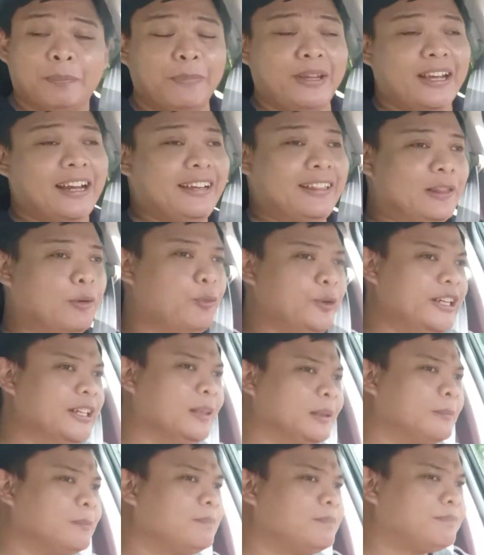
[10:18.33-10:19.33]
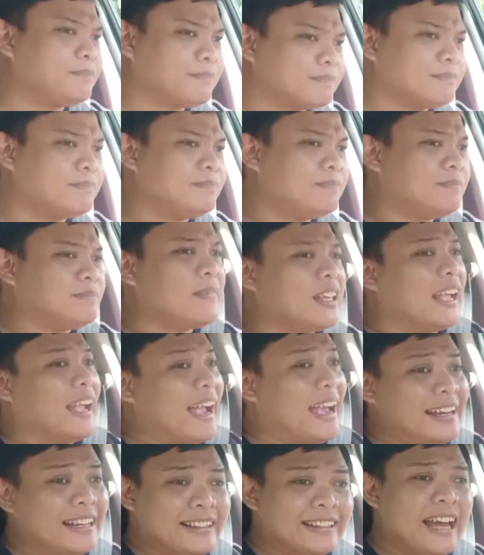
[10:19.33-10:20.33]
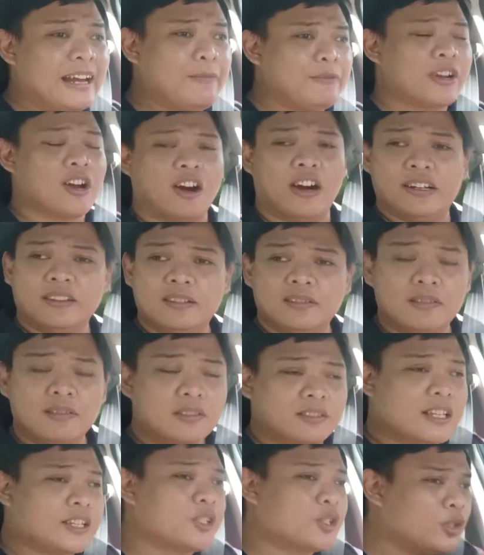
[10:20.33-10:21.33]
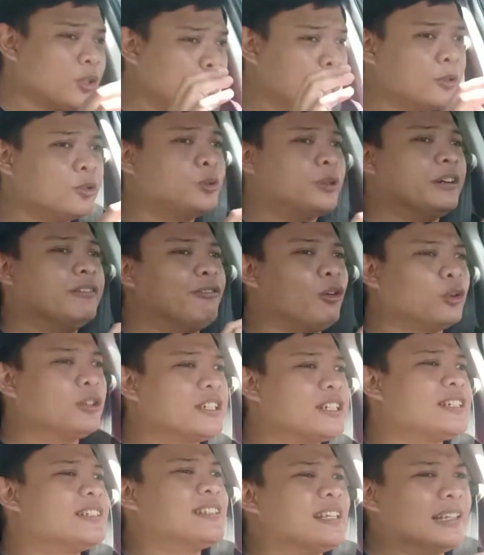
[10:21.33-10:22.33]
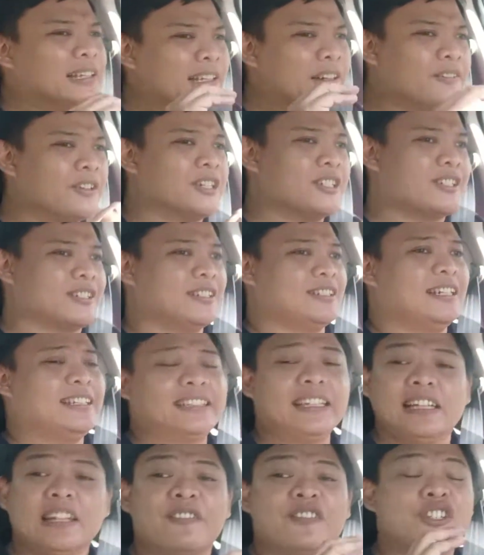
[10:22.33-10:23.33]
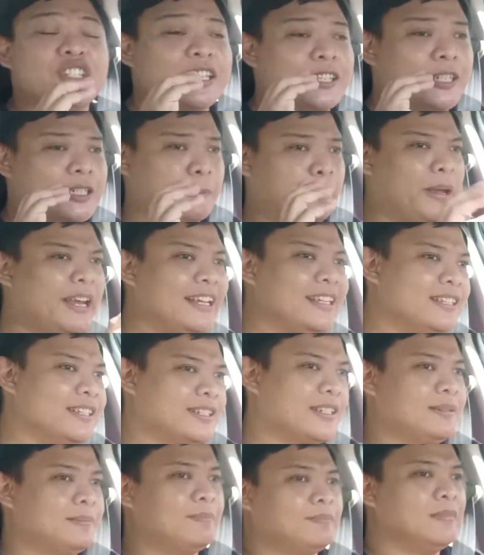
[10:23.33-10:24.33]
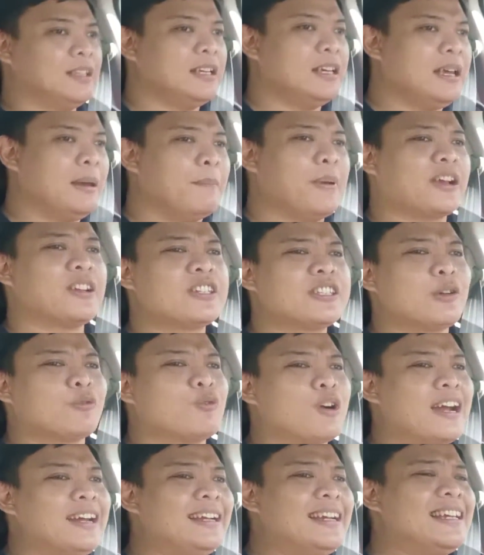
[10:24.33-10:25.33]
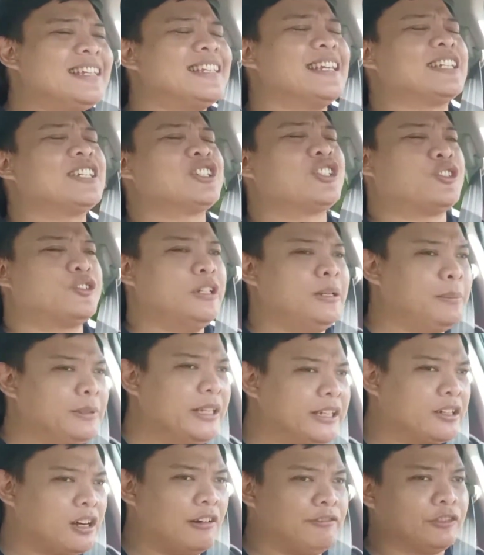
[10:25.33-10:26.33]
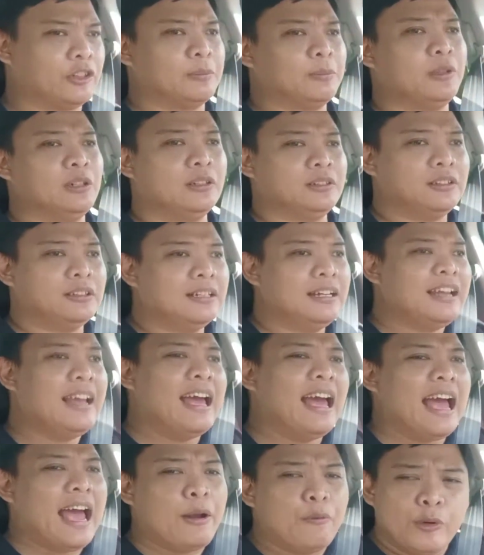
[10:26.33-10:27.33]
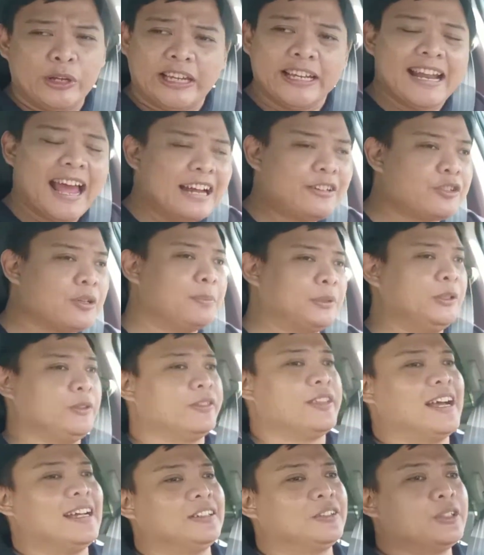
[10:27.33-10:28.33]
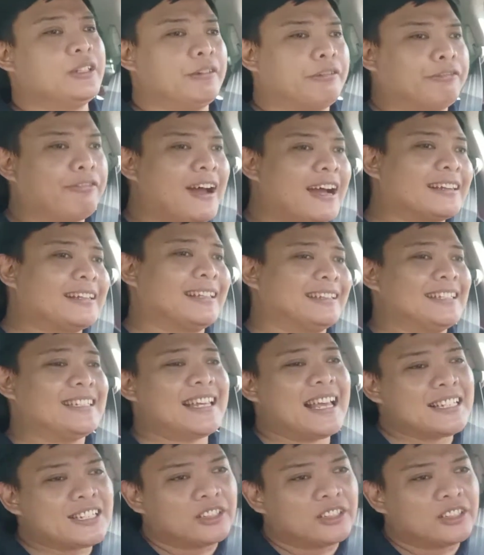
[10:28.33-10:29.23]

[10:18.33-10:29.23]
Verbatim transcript: behind the wheel. And in that regard, the Subaru Evoltis delivers. delivers in spades because the ride is extremely comfortable. And we can attribute that to the fact that this has a